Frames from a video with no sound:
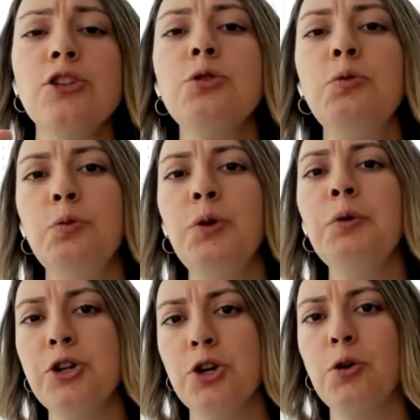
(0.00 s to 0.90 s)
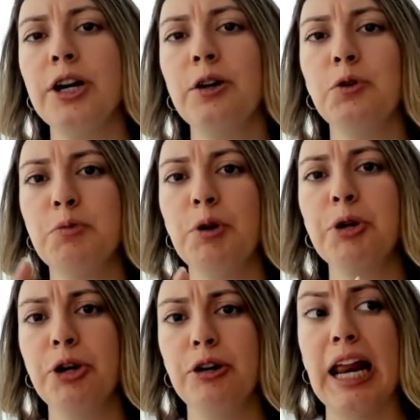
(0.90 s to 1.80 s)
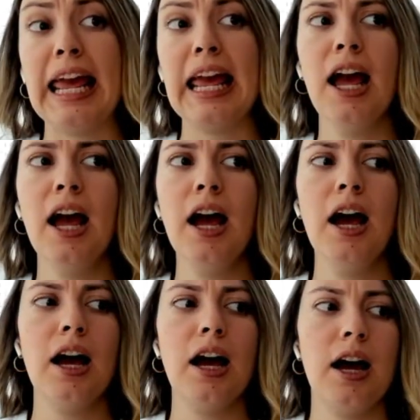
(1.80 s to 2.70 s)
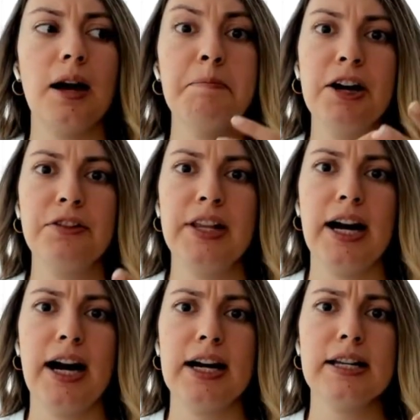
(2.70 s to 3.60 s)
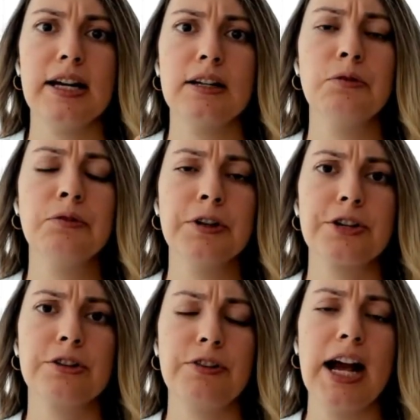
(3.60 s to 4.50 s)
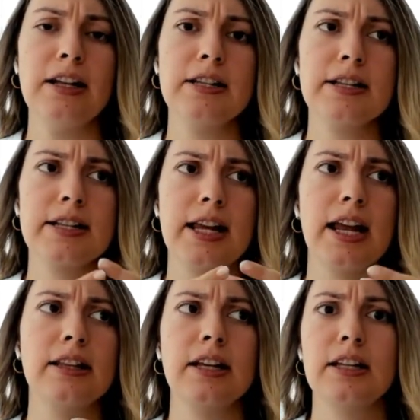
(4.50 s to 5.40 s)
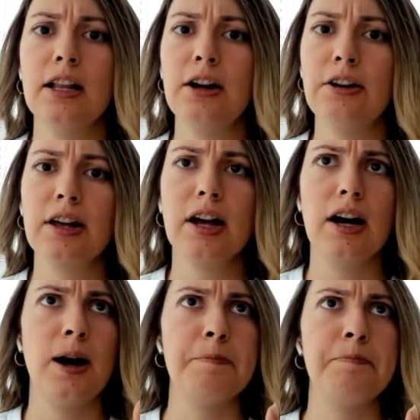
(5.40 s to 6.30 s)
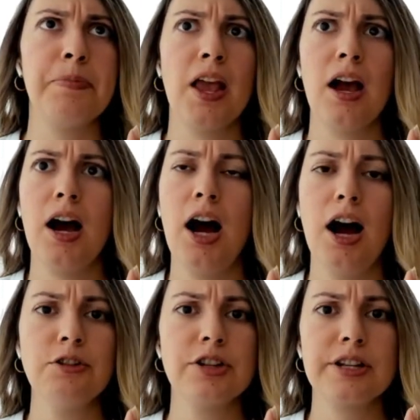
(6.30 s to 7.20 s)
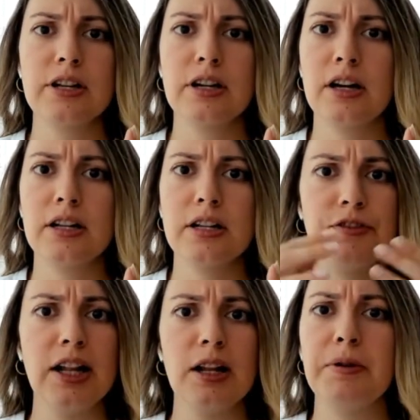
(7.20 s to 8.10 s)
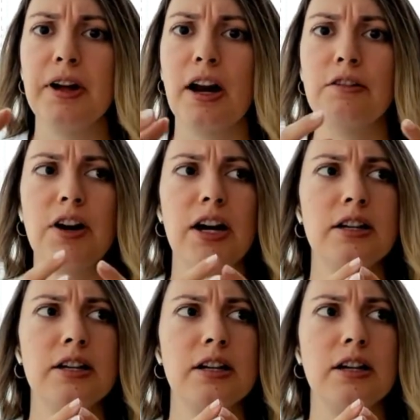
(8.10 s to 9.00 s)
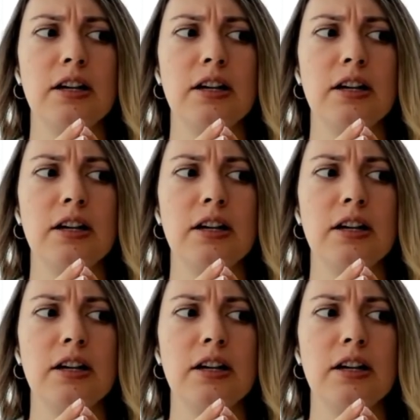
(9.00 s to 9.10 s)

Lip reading: So we were talking with Bob Cooney about that and virtual reality, saying that, look, how it's developing, right?